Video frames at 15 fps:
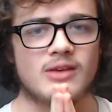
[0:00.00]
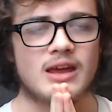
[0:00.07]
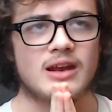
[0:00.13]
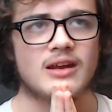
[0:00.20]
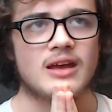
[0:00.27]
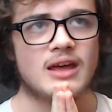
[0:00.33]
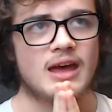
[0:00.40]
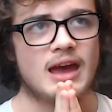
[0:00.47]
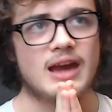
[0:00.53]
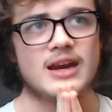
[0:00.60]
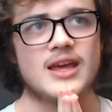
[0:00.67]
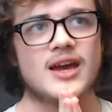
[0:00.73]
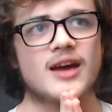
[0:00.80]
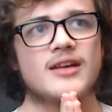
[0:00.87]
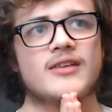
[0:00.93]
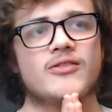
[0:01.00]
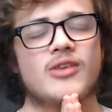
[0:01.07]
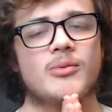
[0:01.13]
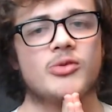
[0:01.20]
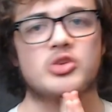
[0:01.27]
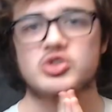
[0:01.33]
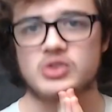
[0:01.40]
And any kind of
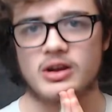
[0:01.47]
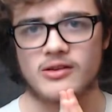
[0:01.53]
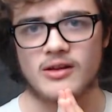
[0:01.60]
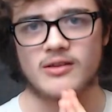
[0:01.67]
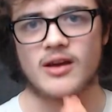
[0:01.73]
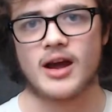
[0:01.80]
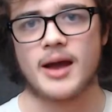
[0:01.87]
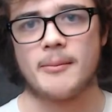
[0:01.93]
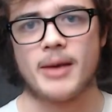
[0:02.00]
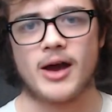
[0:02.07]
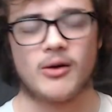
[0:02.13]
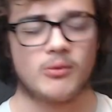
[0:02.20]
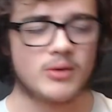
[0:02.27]
tips and tricks I talk about